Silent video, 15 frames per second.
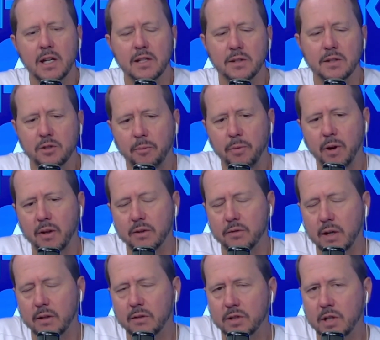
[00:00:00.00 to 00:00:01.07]
He's also part of
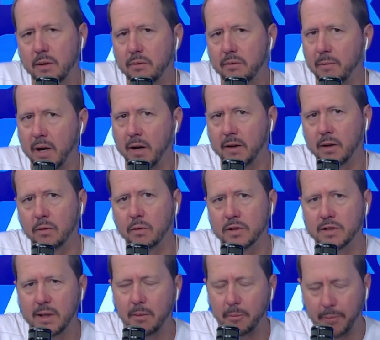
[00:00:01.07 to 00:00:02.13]
the Directors Club of America,
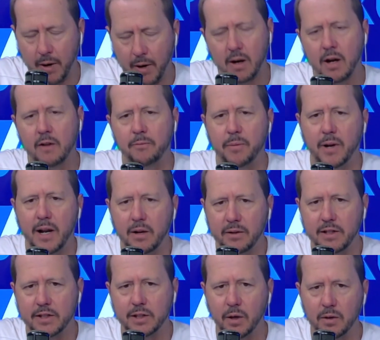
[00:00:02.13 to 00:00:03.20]
which I'm a part of, but I
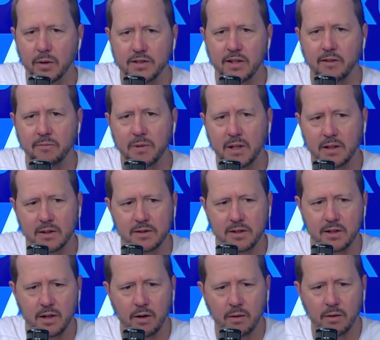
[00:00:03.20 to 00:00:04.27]
don't get to go to stuff
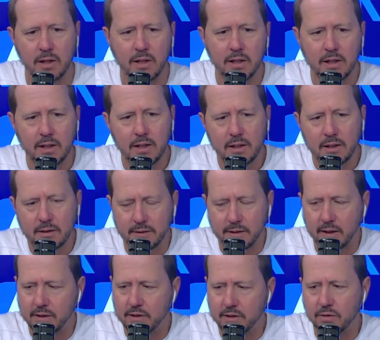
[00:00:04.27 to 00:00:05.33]
because,
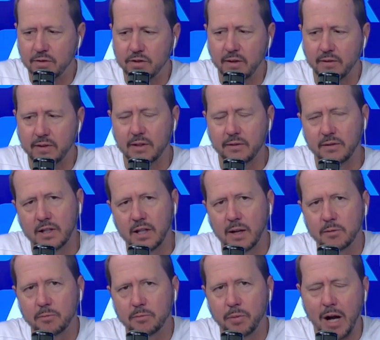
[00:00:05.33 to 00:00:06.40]
they just do stuff at different
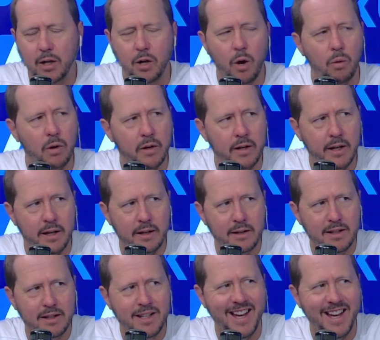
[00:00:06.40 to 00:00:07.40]
times. But I'll go one day.